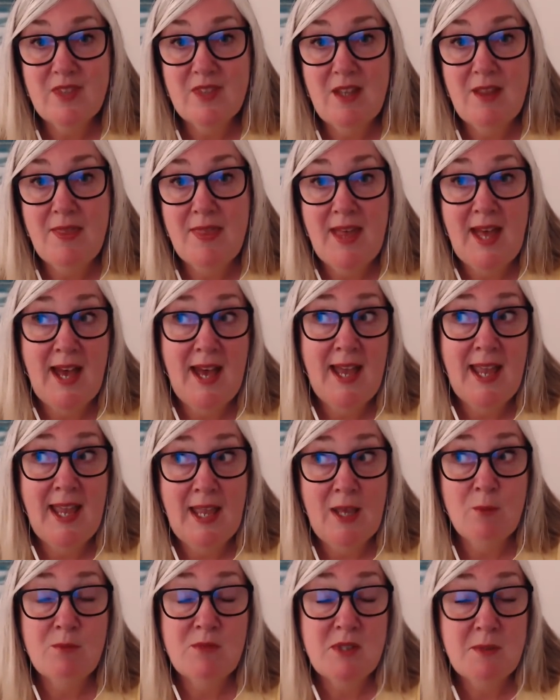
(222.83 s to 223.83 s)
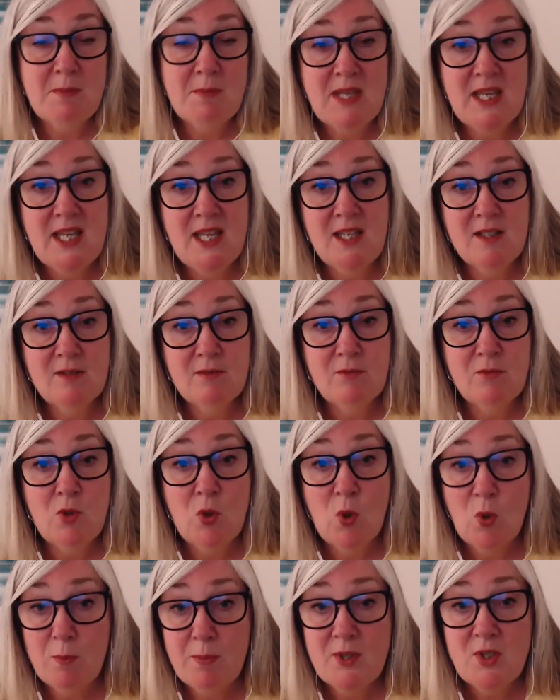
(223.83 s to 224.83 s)
That helped me
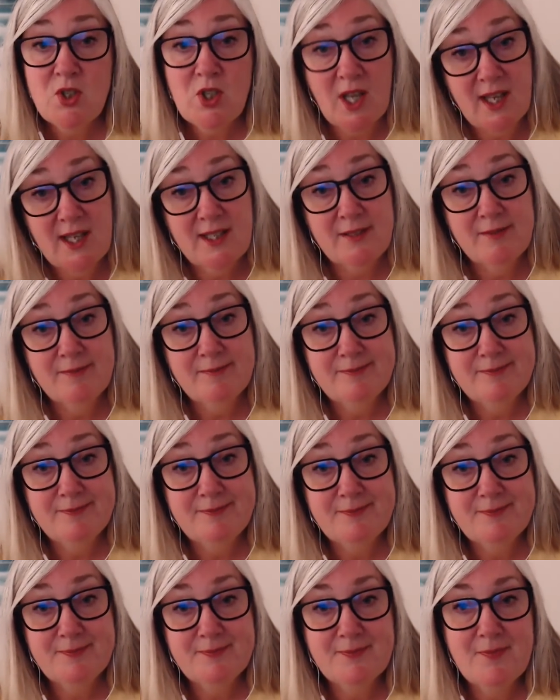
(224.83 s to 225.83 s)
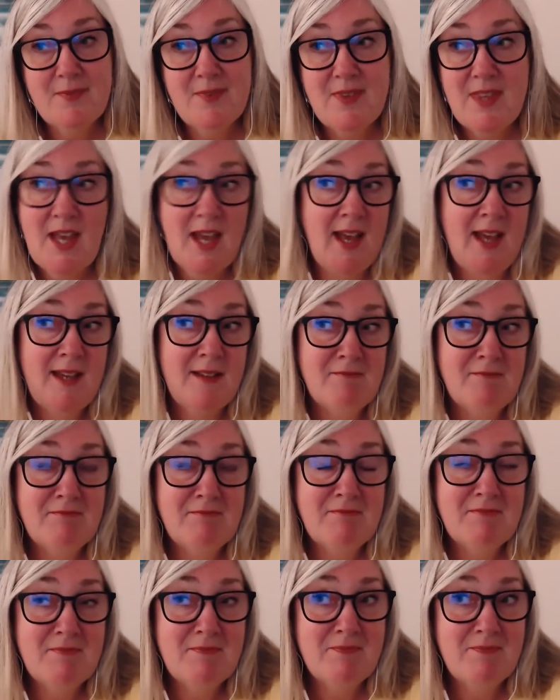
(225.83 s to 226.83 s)
not be shy. That
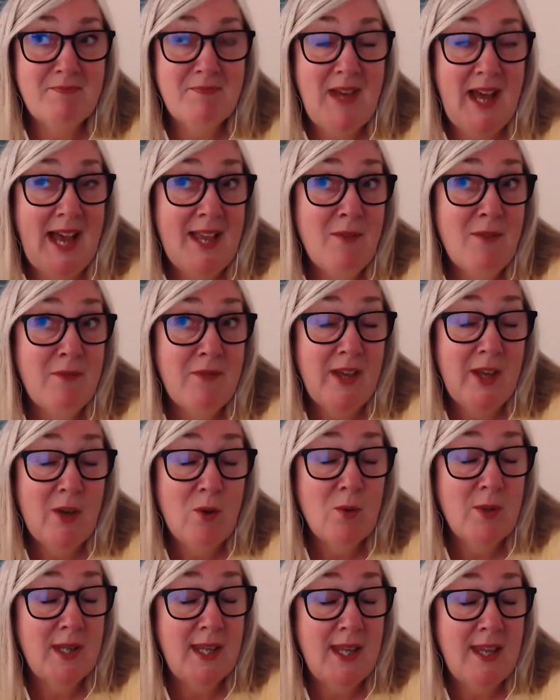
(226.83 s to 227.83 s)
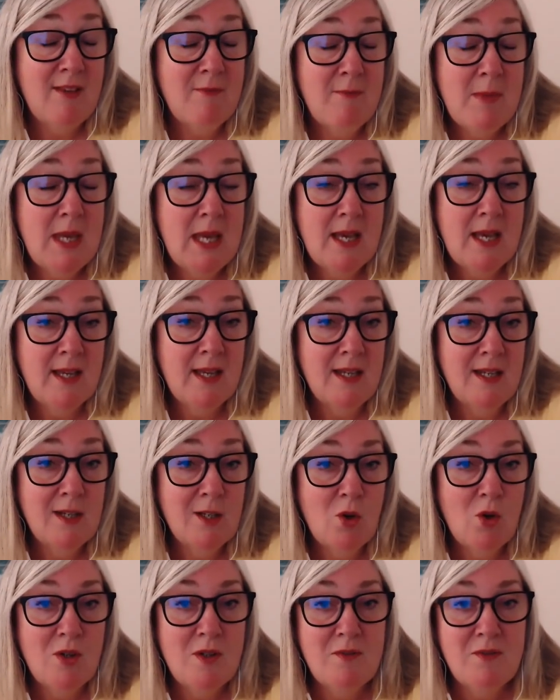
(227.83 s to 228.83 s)
I felt gave me a kind of
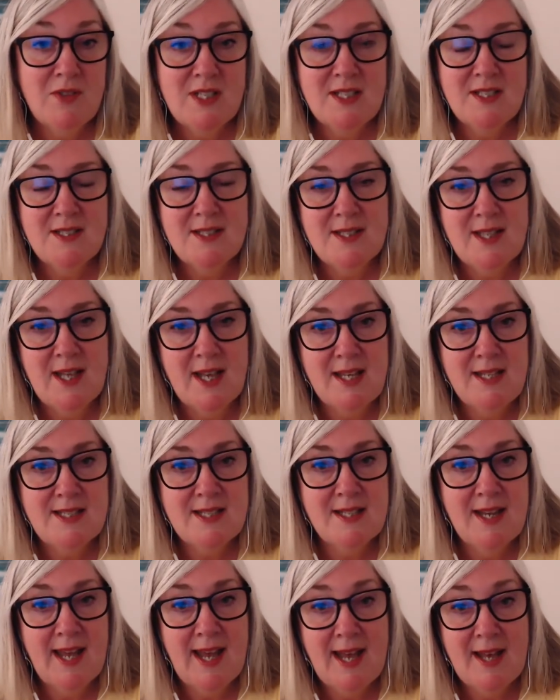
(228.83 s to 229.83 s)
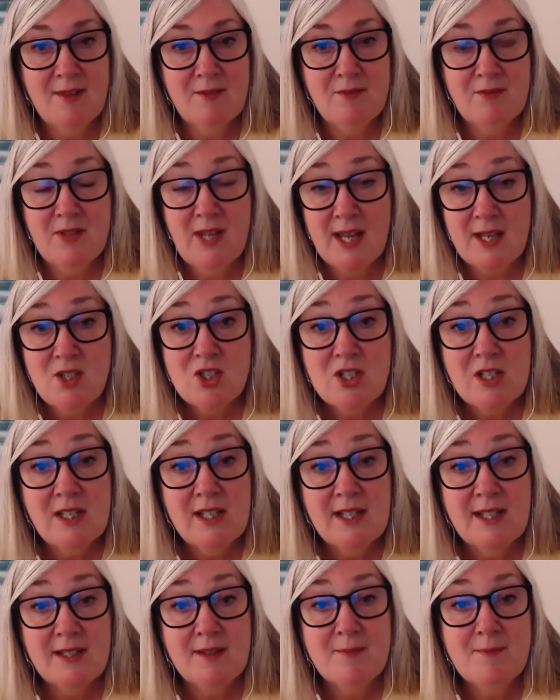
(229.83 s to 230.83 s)
confidence that I didn't have
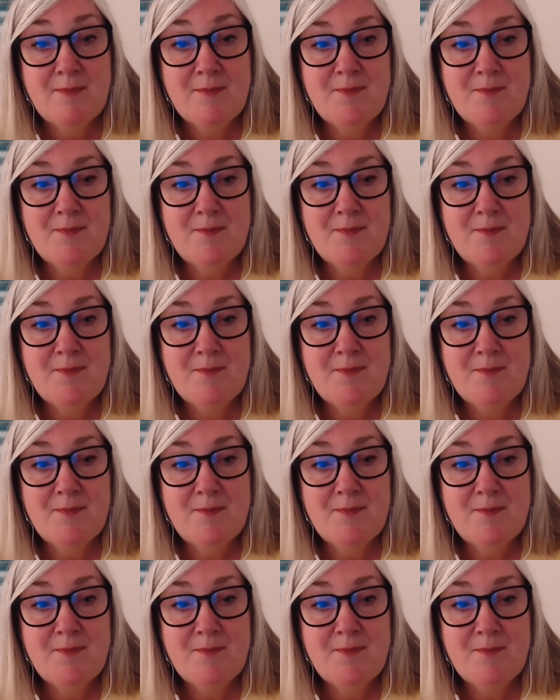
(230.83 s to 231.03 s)
naturally.